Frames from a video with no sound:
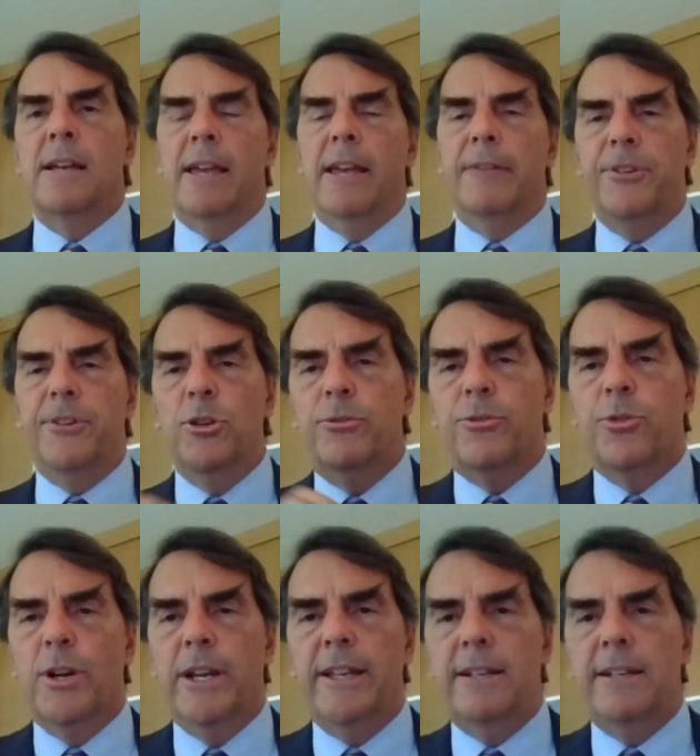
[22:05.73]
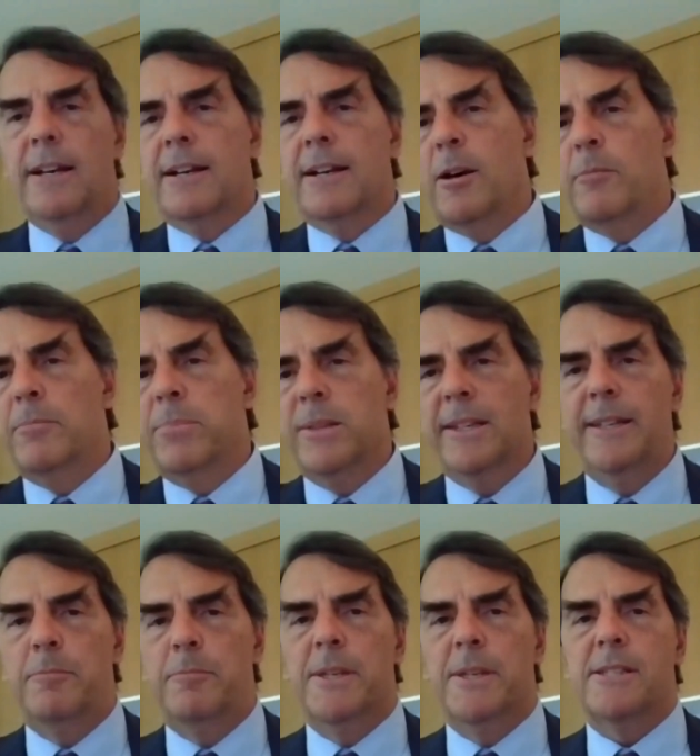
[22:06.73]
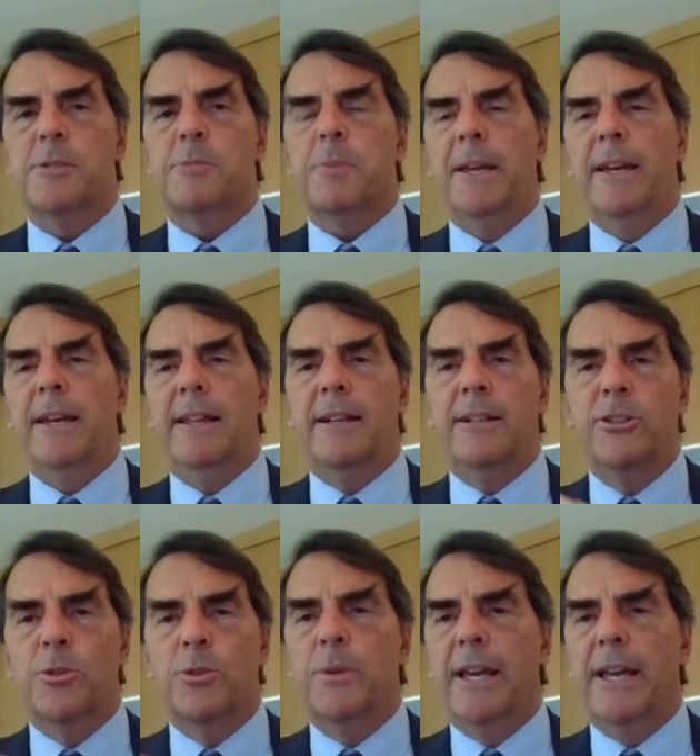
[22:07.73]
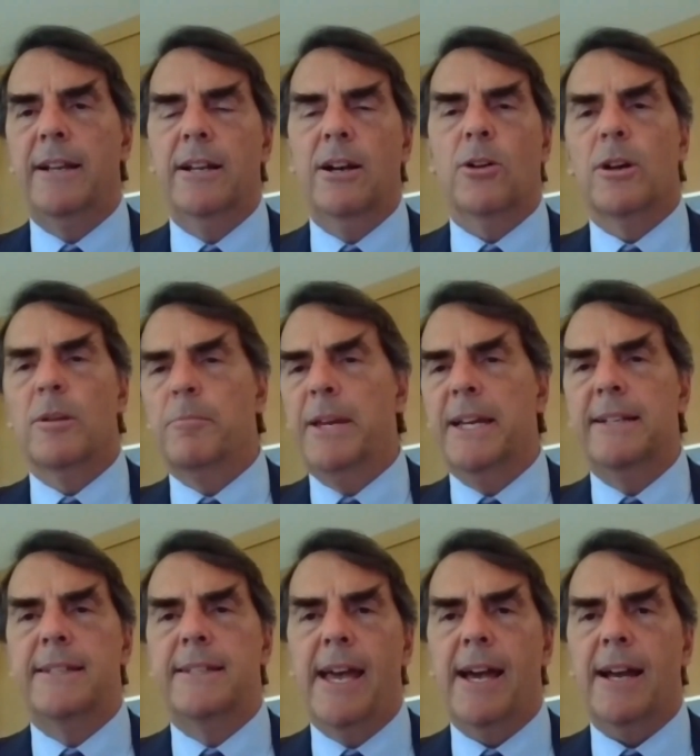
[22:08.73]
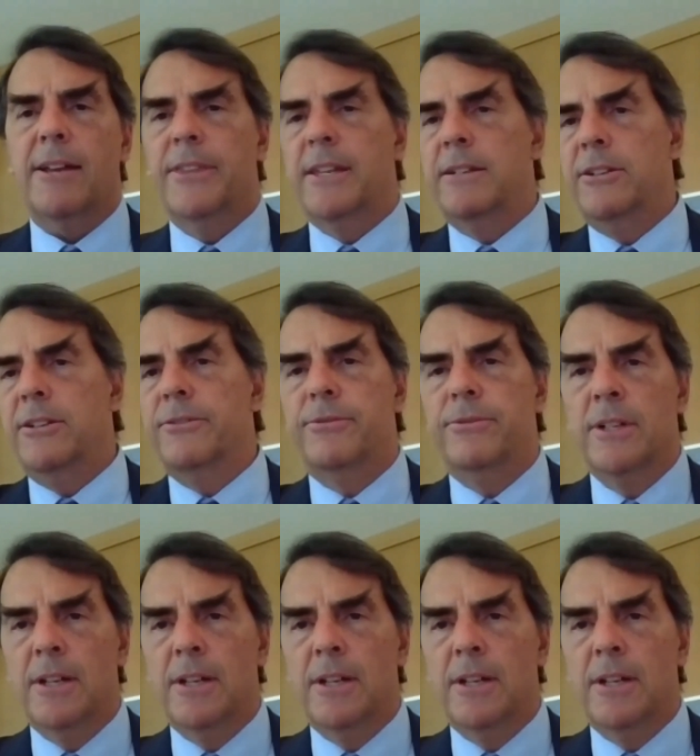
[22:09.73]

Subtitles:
If you've written a complete business plan and you're ready to go, or a big deck that you've